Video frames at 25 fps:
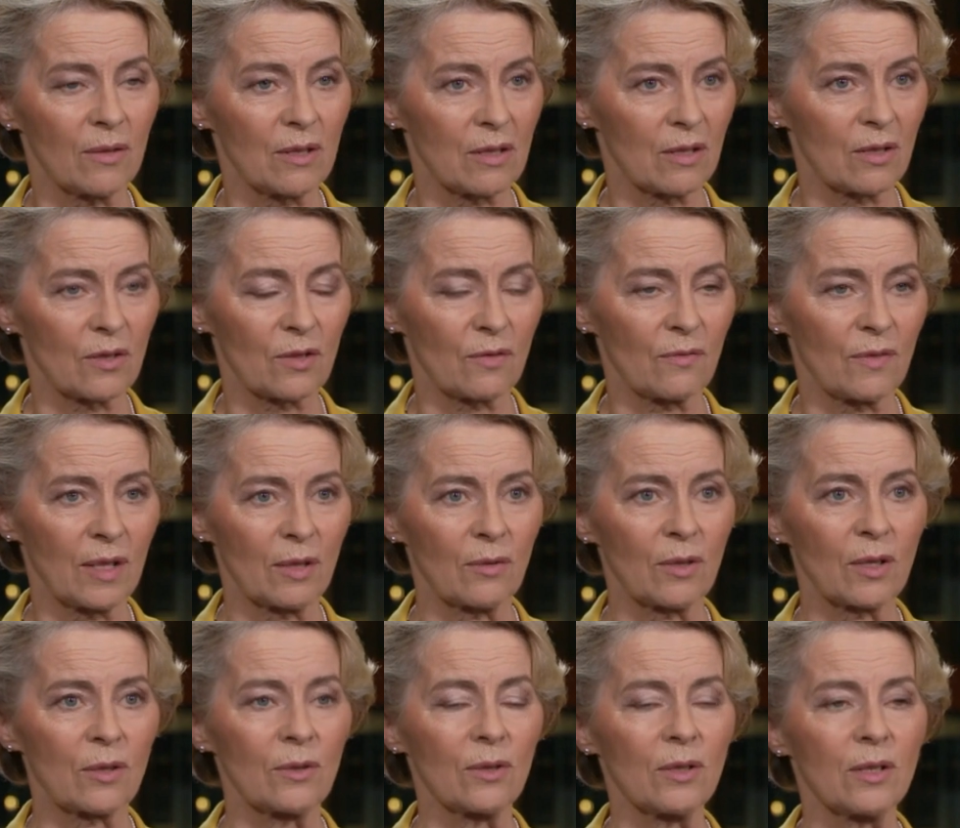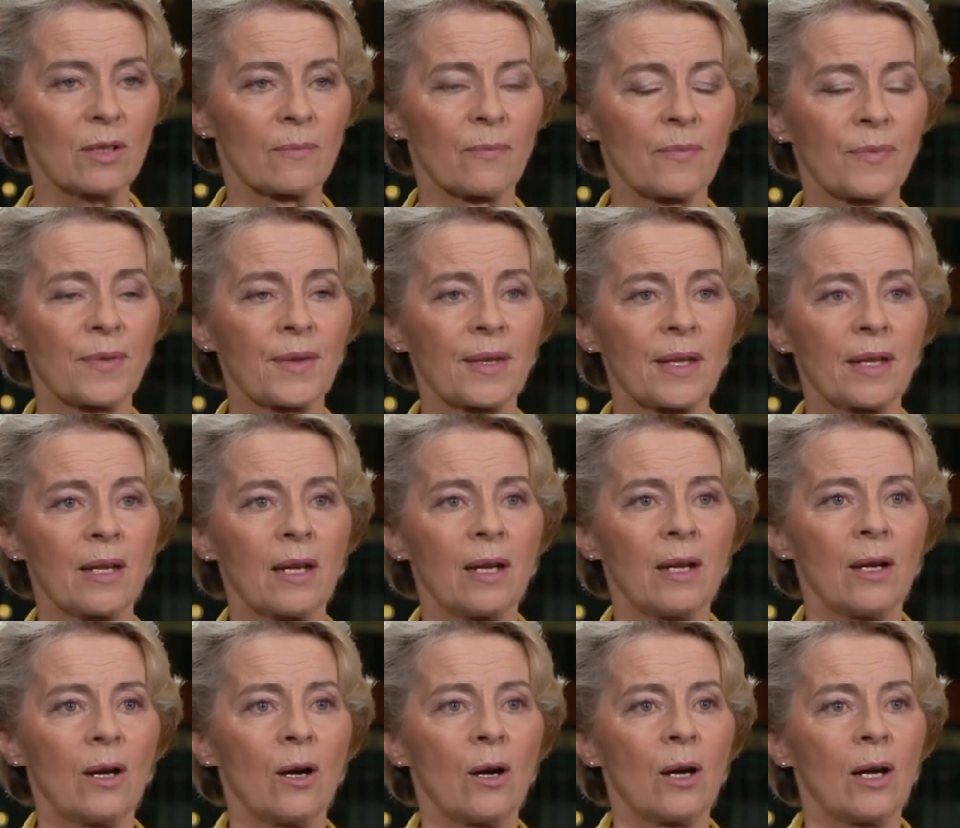This is very good.
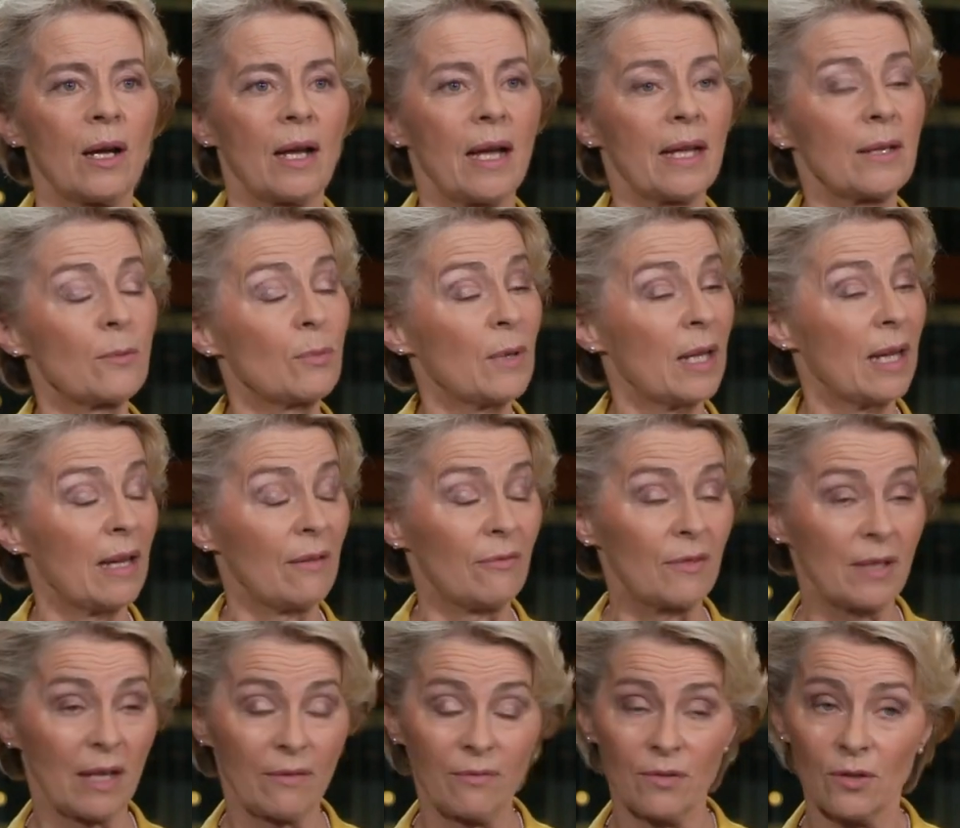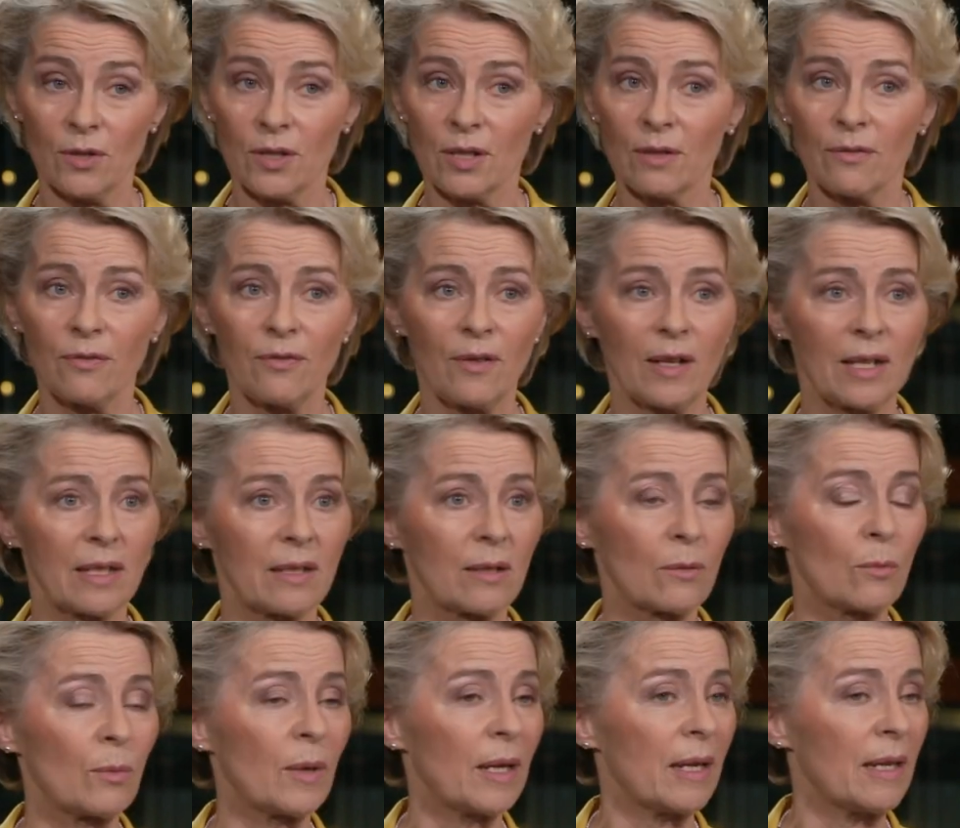And we have
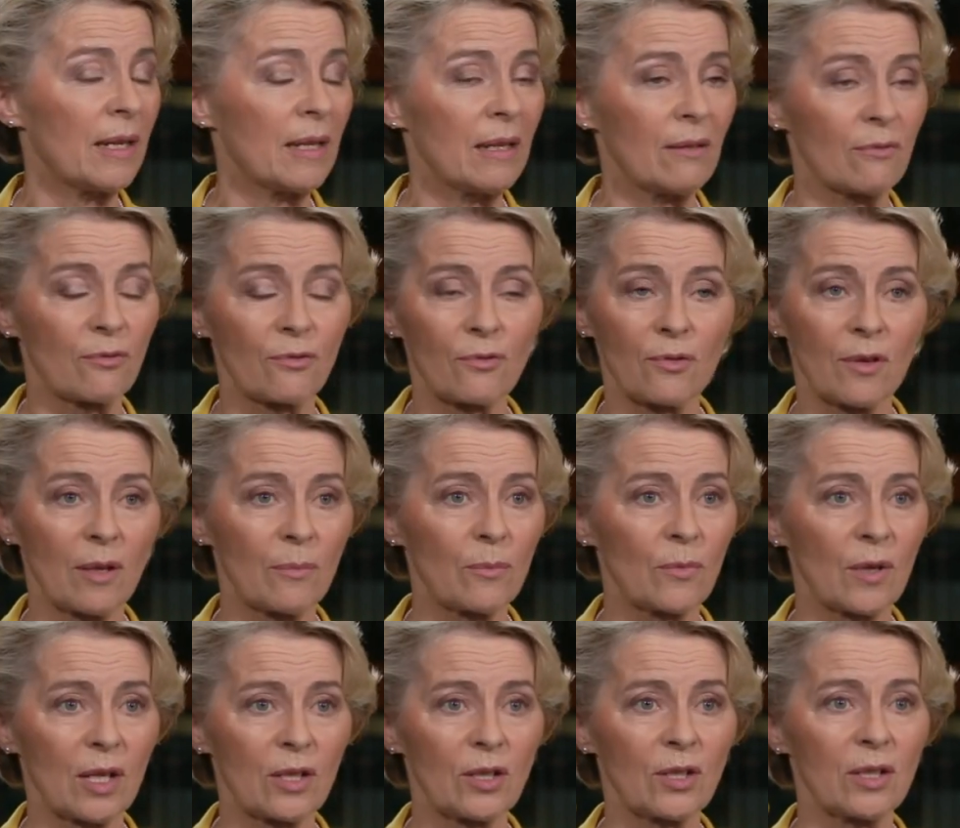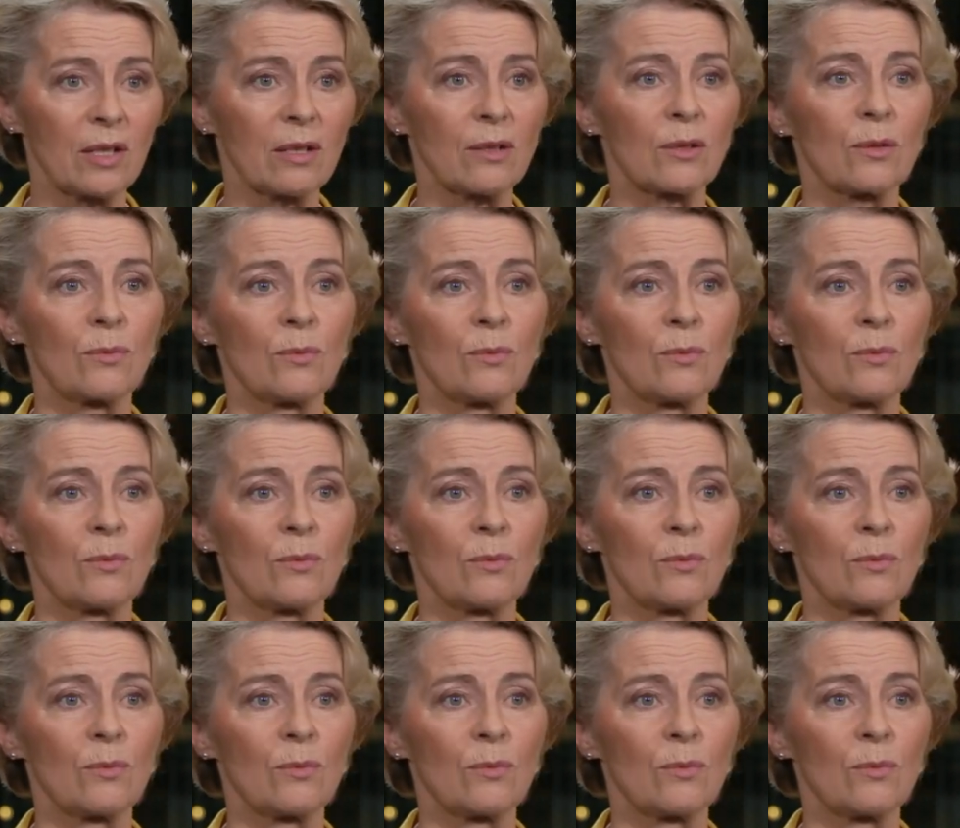diversified away from Russia